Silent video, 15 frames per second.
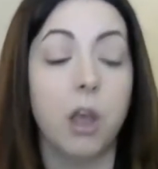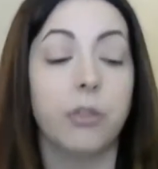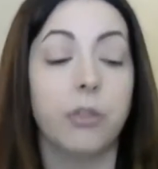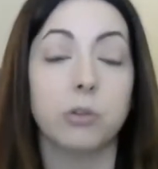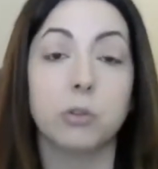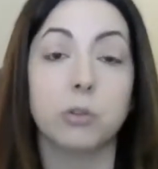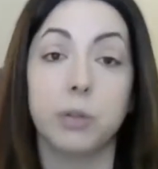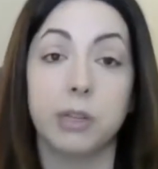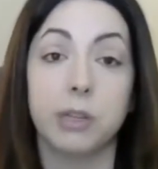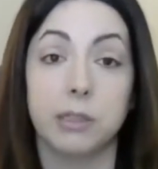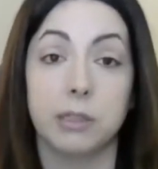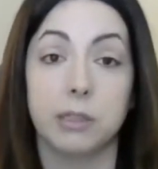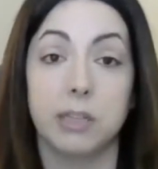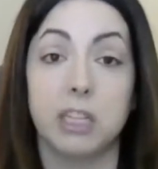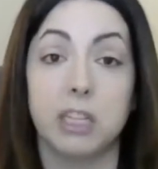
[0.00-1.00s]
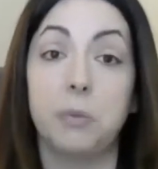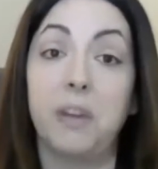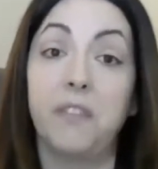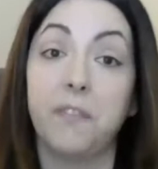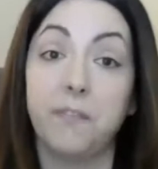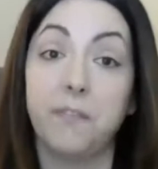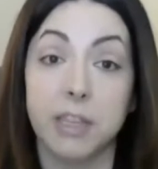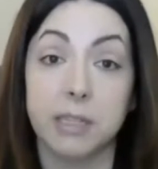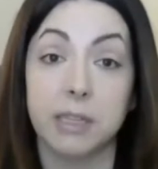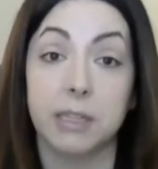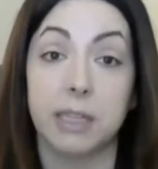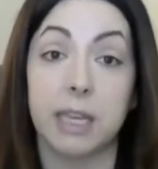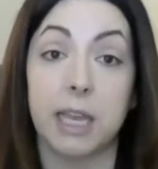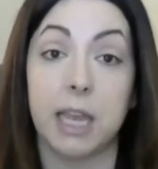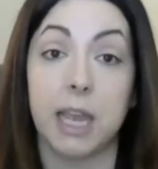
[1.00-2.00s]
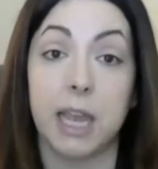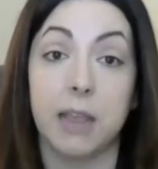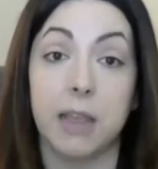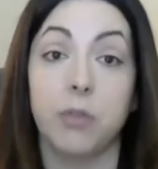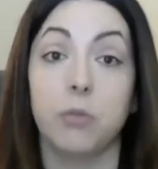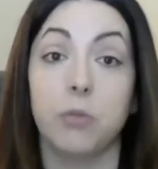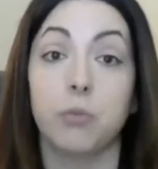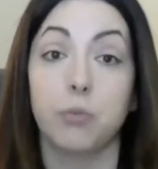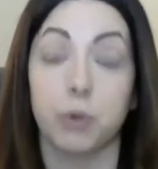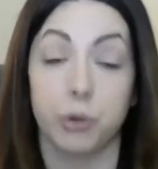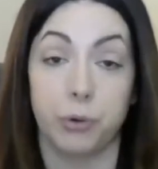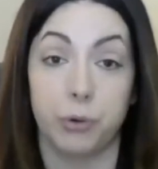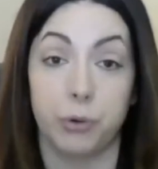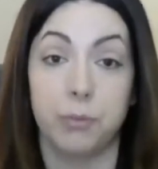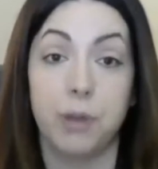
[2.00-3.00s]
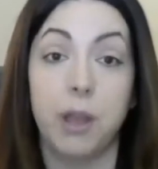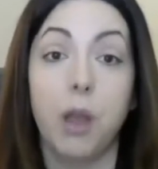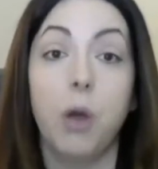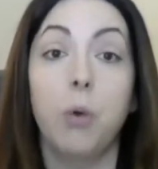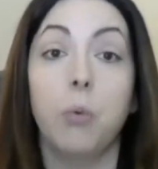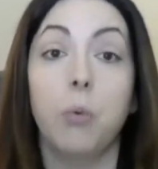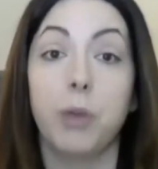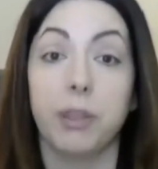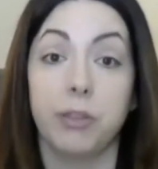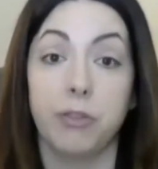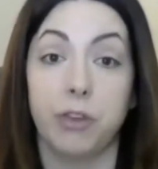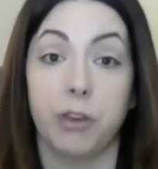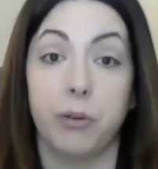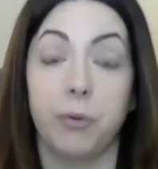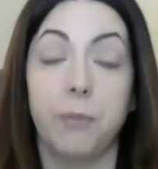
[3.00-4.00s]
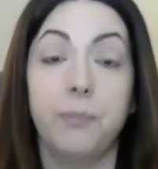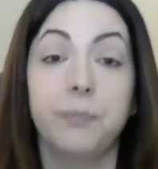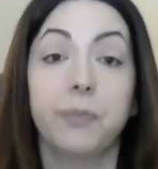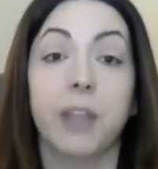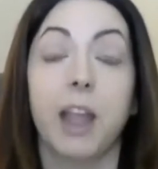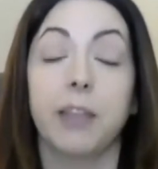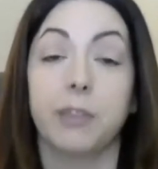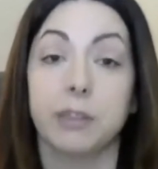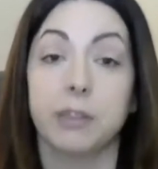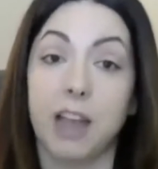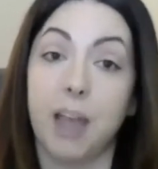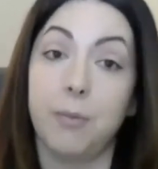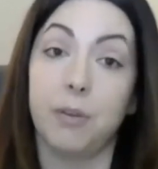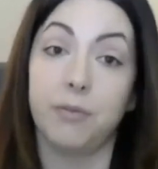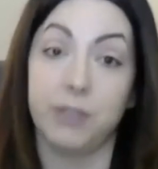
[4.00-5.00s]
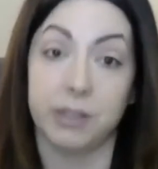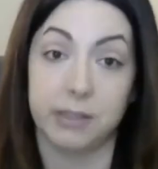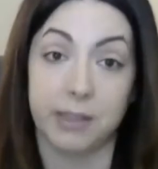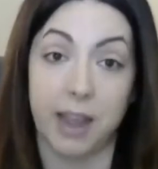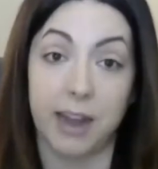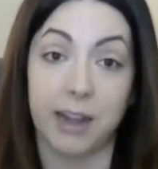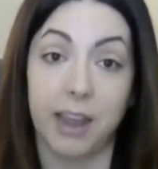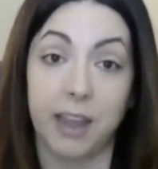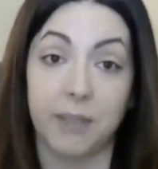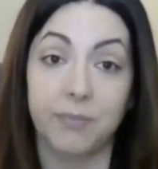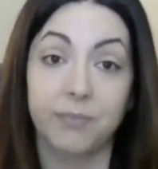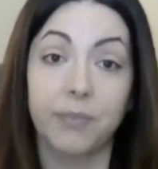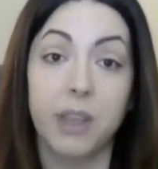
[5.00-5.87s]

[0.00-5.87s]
those witnesses need to be physically in the room with you at the time of the signing.